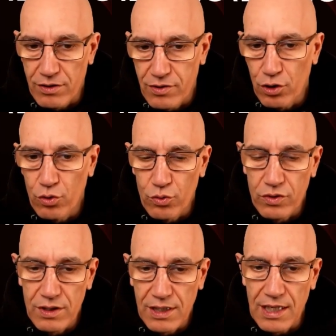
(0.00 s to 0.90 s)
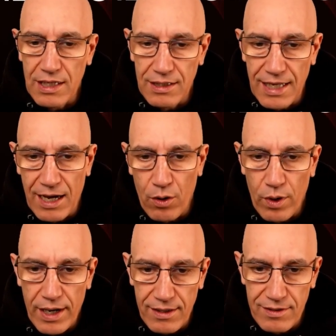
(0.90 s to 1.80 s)
So the king now
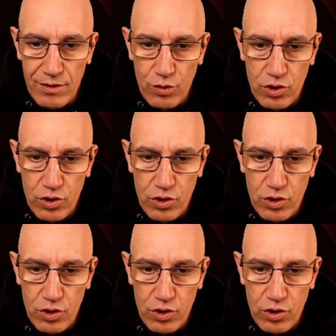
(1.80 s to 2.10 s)
has no